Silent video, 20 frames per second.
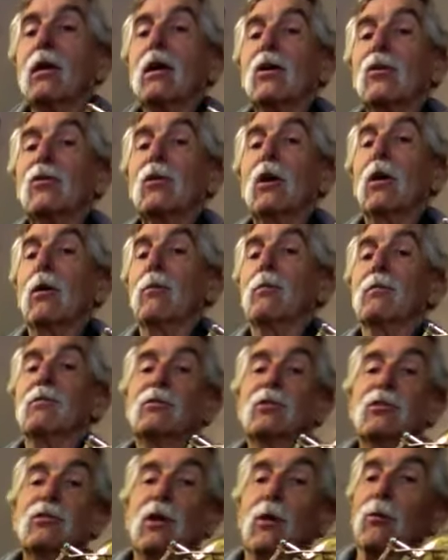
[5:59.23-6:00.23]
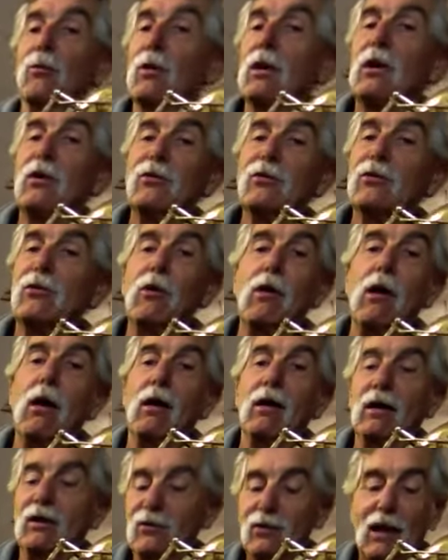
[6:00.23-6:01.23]
so just a real
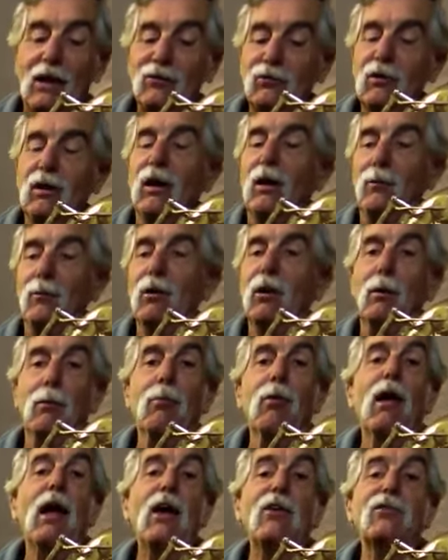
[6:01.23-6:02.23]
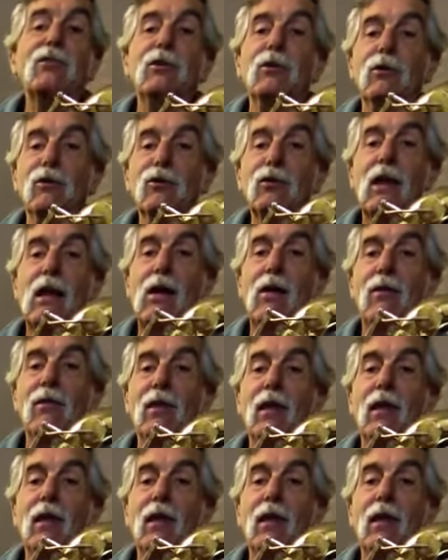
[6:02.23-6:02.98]
strong, it's actually a little brassier sound